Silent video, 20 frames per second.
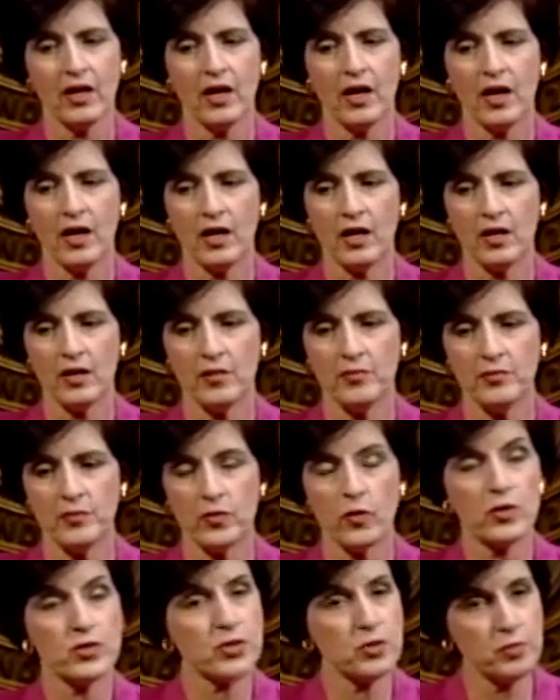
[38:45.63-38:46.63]

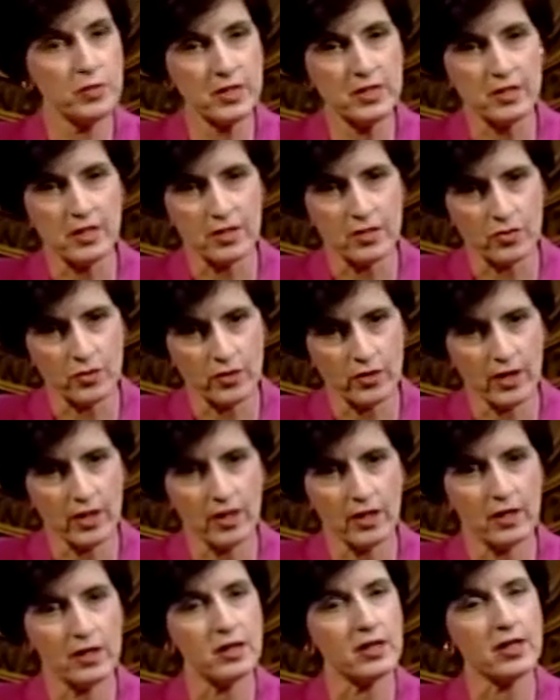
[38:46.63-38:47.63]
Also business,
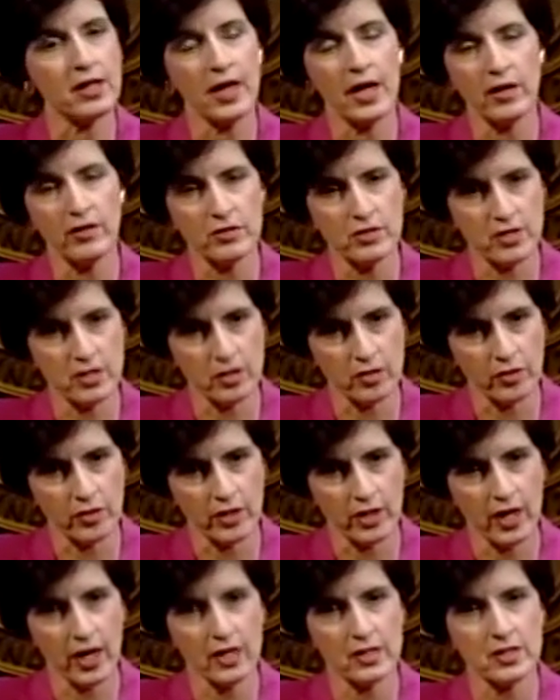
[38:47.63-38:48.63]
in accountancy, where
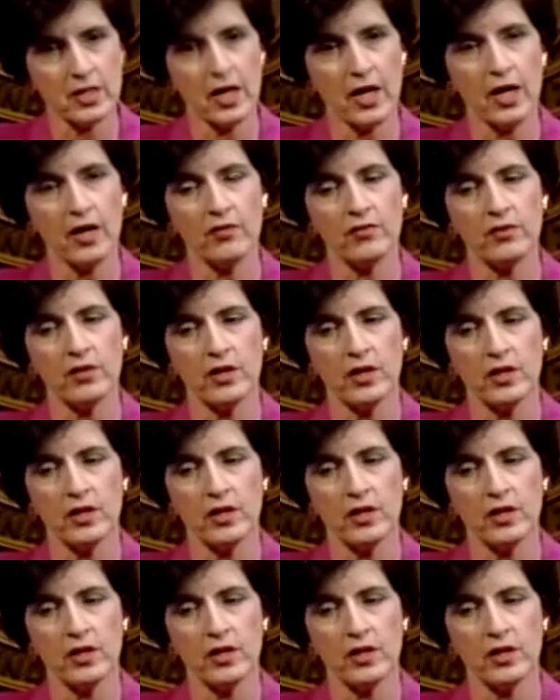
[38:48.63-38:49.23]
they had to have